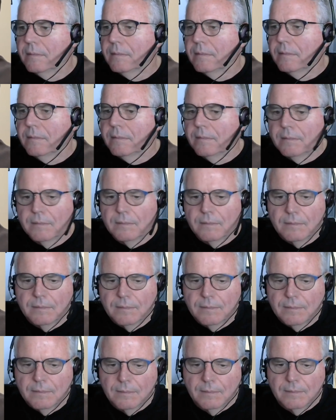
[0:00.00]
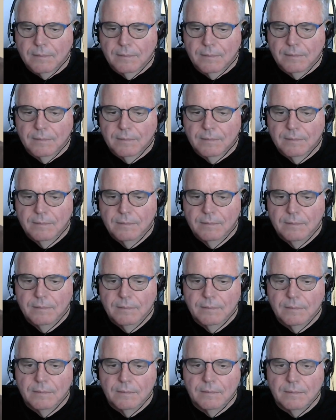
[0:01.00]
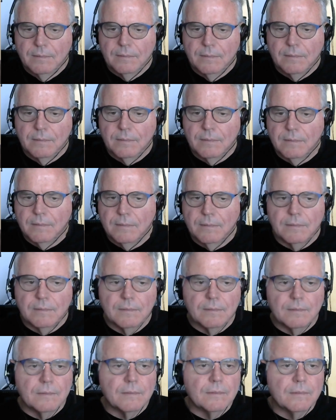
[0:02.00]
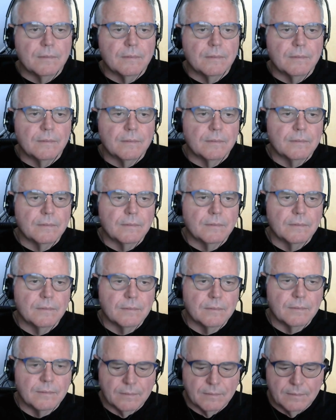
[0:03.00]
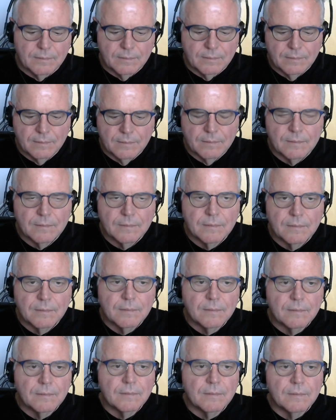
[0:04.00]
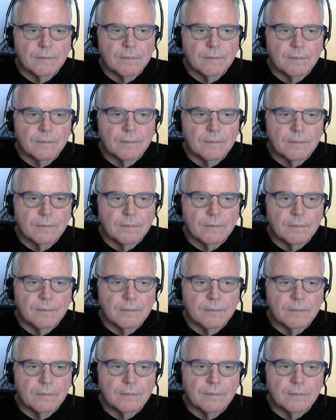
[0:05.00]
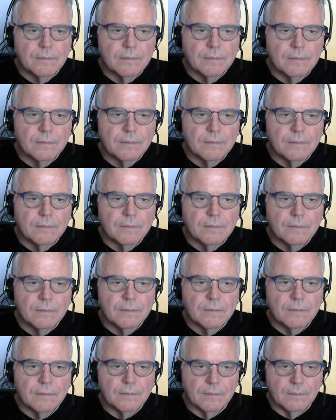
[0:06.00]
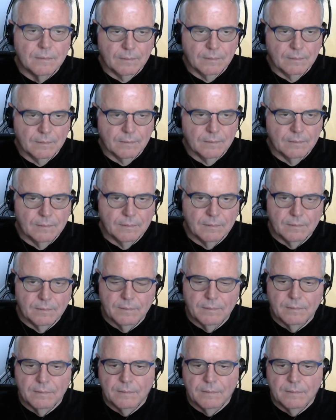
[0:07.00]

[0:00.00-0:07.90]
(not speaking)